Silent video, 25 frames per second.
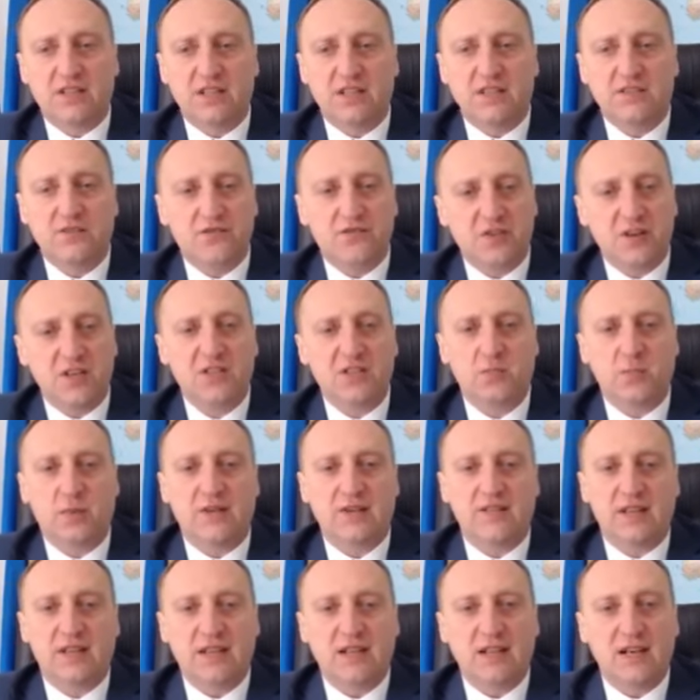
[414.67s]
in
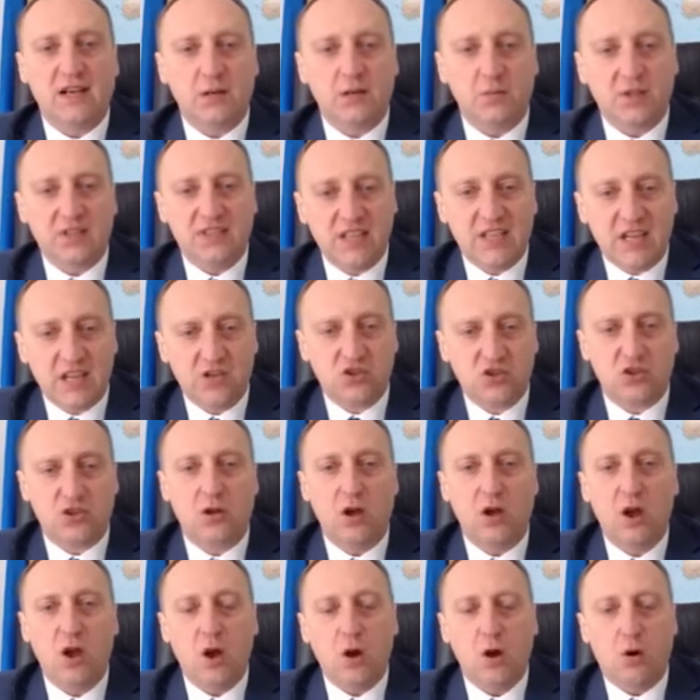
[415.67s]
treatment and
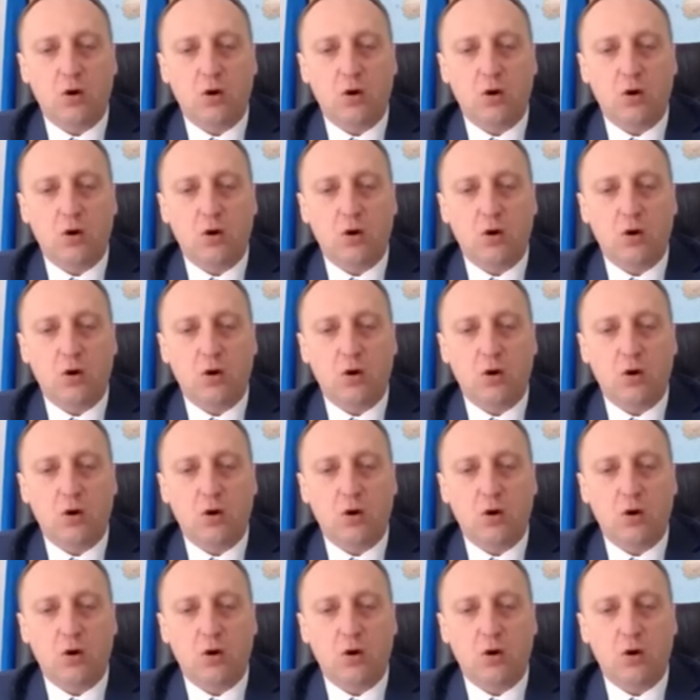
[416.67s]
limitation